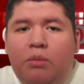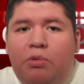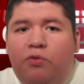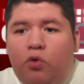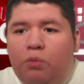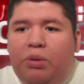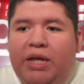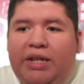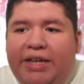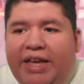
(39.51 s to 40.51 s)
Before
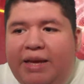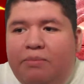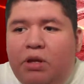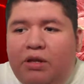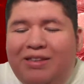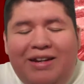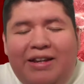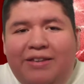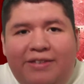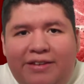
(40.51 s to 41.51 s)
playing the game, they didn't
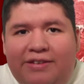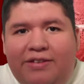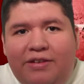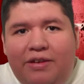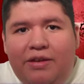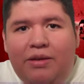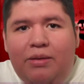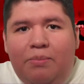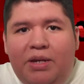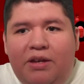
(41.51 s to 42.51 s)
exist
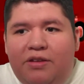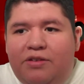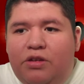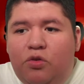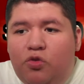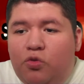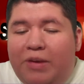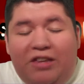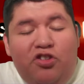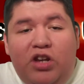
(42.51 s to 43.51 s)
because YouTube
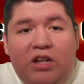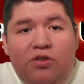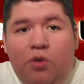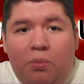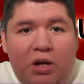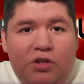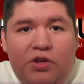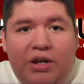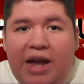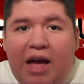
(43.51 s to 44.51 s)
has changed so much.
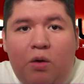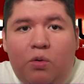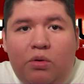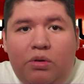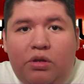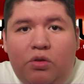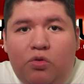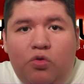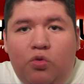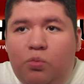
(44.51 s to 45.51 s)
And now
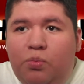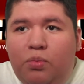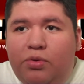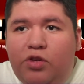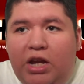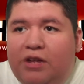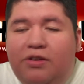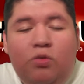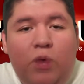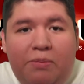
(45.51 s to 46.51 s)
YouTube changed
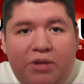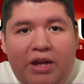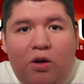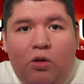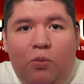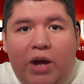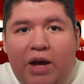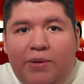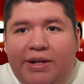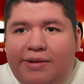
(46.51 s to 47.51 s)
its website all
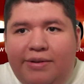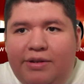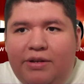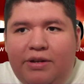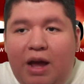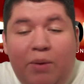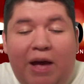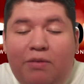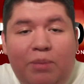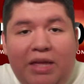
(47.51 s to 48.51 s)
around, and now we
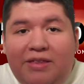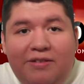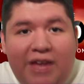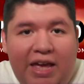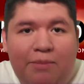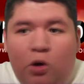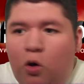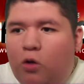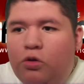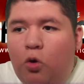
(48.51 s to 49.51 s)
have to play this game
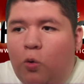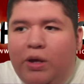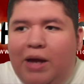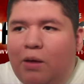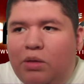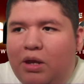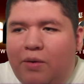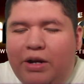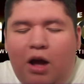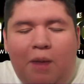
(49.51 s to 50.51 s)
called going out there
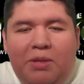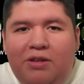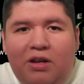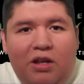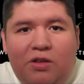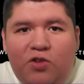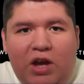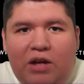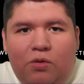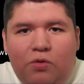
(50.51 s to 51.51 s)
and commenting on other
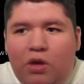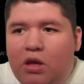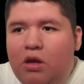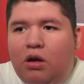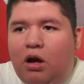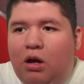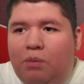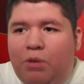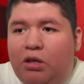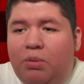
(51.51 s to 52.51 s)
channels,
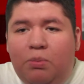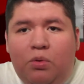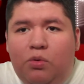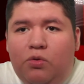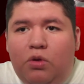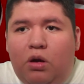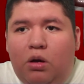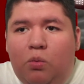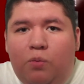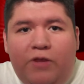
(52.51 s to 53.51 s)
other people's
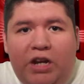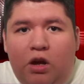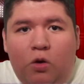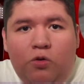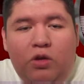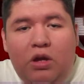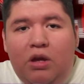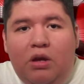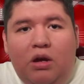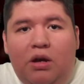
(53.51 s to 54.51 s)
videos,
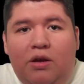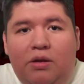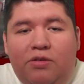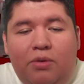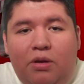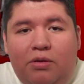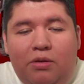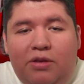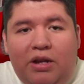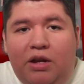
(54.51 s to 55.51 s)

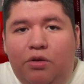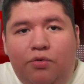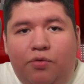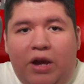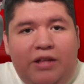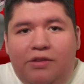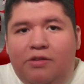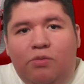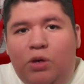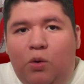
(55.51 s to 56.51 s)
sending a
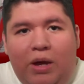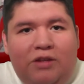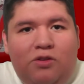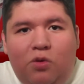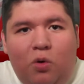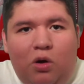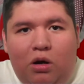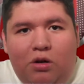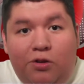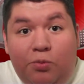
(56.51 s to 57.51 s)
friend's request
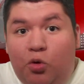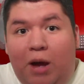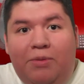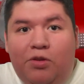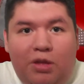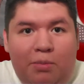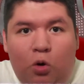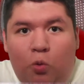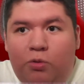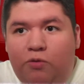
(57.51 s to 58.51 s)
or subscribing to them and
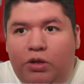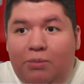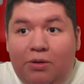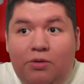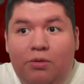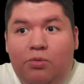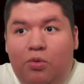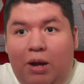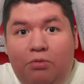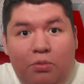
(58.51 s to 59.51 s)
hoping for them to
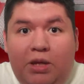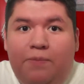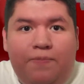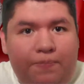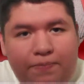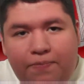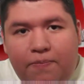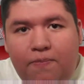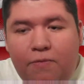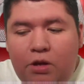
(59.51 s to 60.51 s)
subscribe to me.
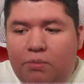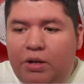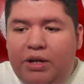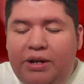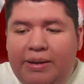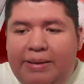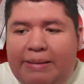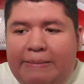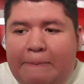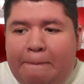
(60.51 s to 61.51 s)
But,
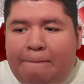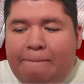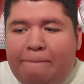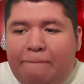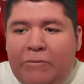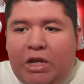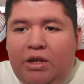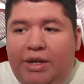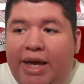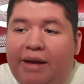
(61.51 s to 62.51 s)

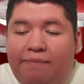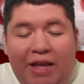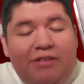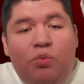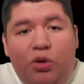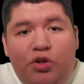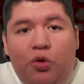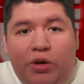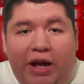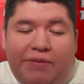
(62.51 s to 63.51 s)
yeah, that's what you're
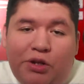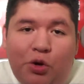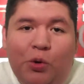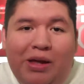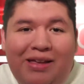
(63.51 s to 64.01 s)
going to have to do.